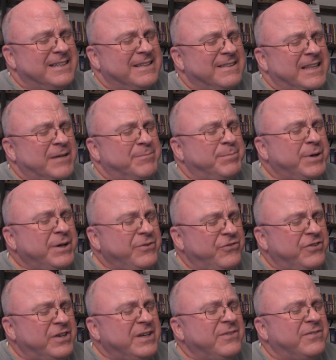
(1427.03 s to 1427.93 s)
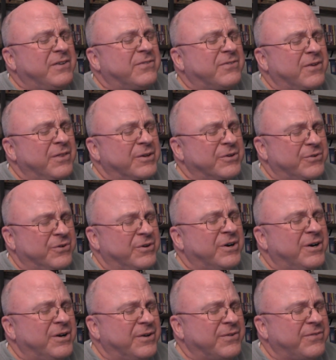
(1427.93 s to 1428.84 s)
that put Jesus on the
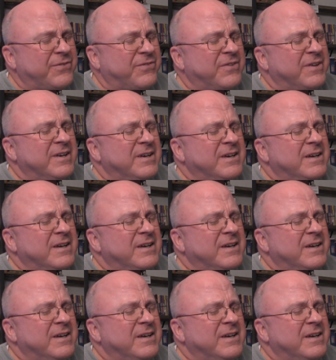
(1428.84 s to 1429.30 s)
cross